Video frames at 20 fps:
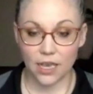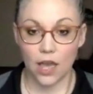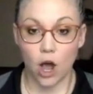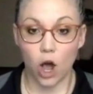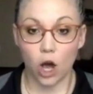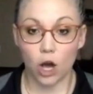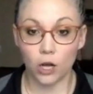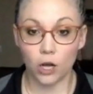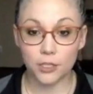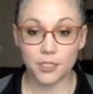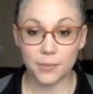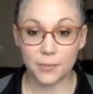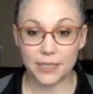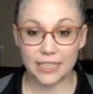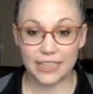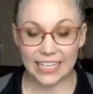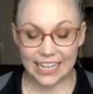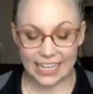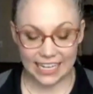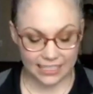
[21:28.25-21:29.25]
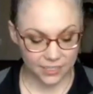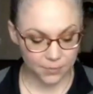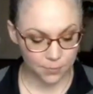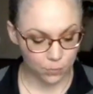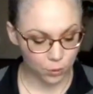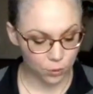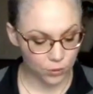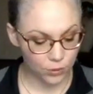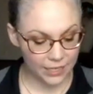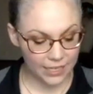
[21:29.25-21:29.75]
Ultimately, it's
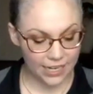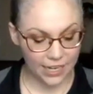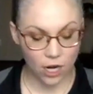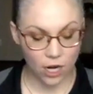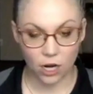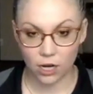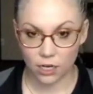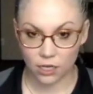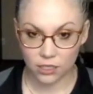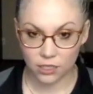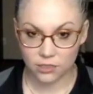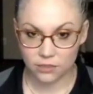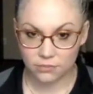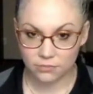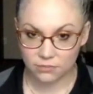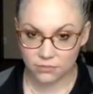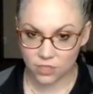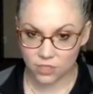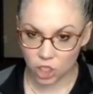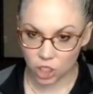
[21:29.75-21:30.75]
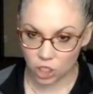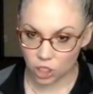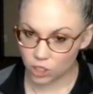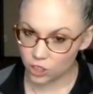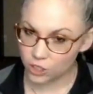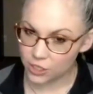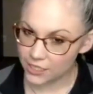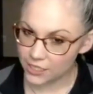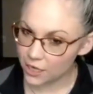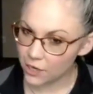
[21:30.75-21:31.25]
pretty hard to hurt
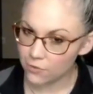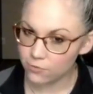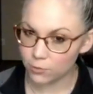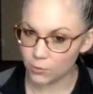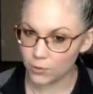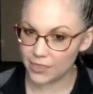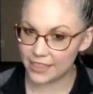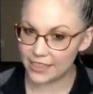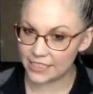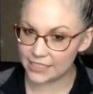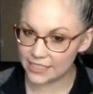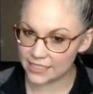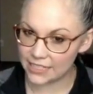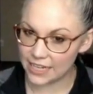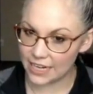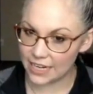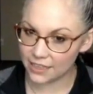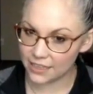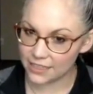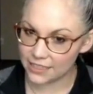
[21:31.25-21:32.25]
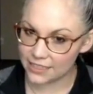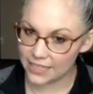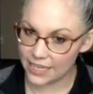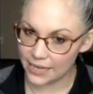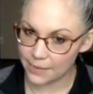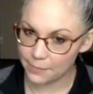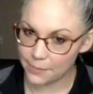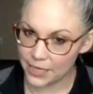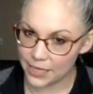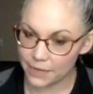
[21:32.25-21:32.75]
yourself with this style of
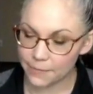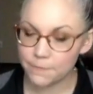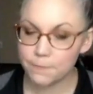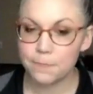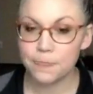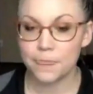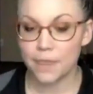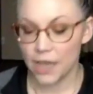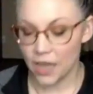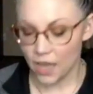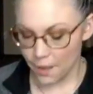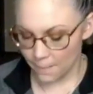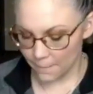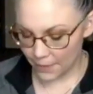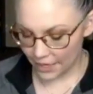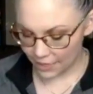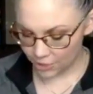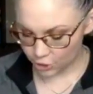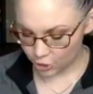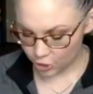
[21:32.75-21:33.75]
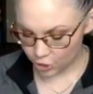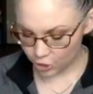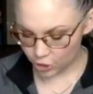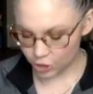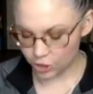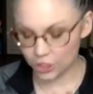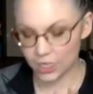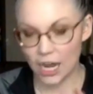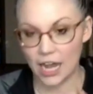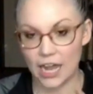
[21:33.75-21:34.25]
taping. Make sure you're
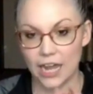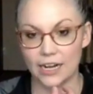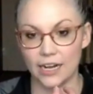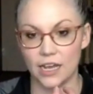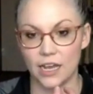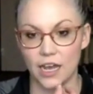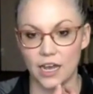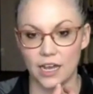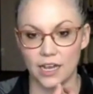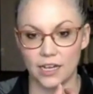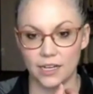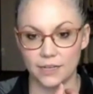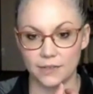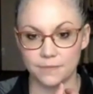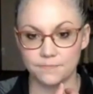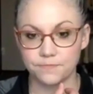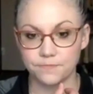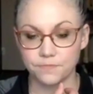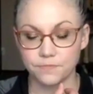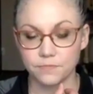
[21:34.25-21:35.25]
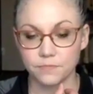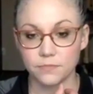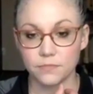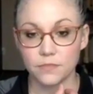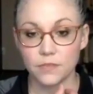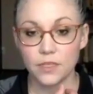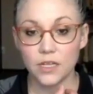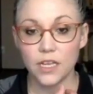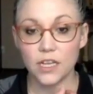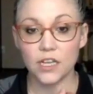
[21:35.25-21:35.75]
not
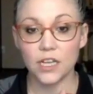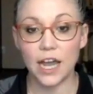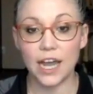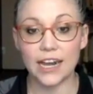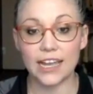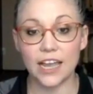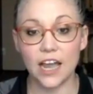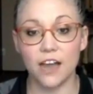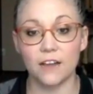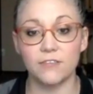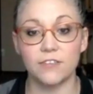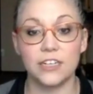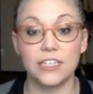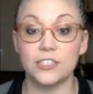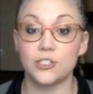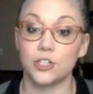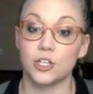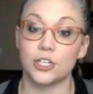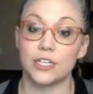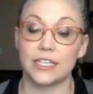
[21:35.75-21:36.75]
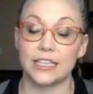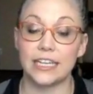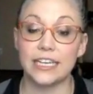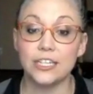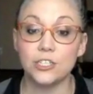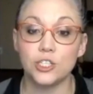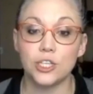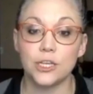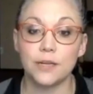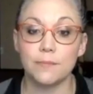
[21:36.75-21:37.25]
cutting off any
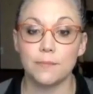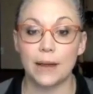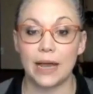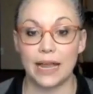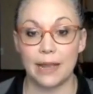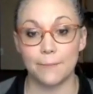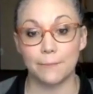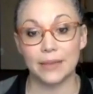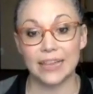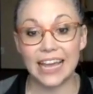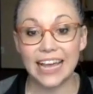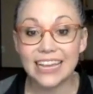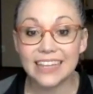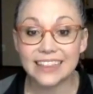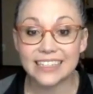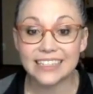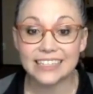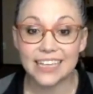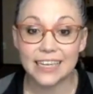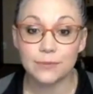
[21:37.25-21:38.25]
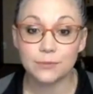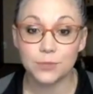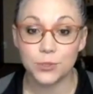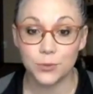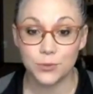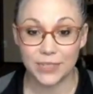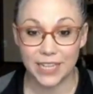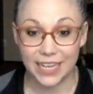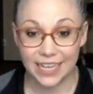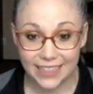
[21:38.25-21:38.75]
circulation by applying the tape too
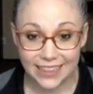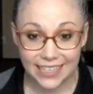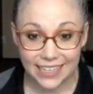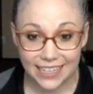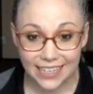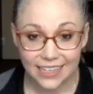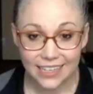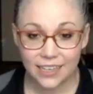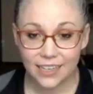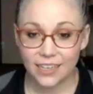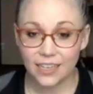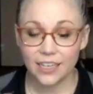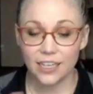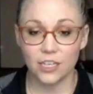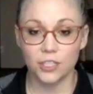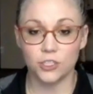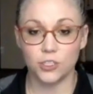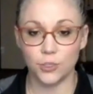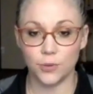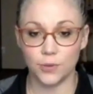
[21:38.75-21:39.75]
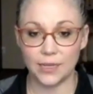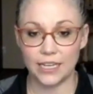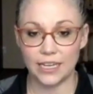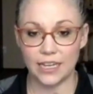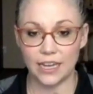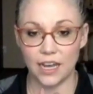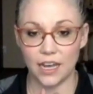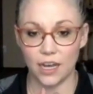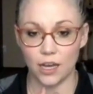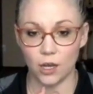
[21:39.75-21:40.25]
tightly, doing
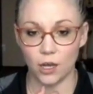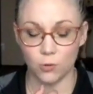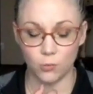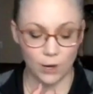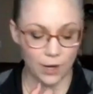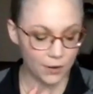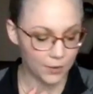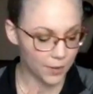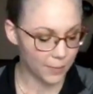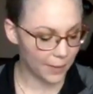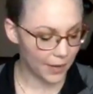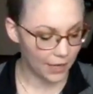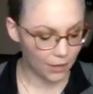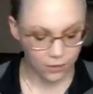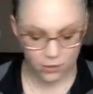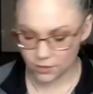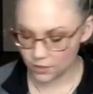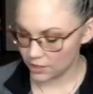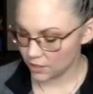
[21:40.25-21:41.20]
a roundabout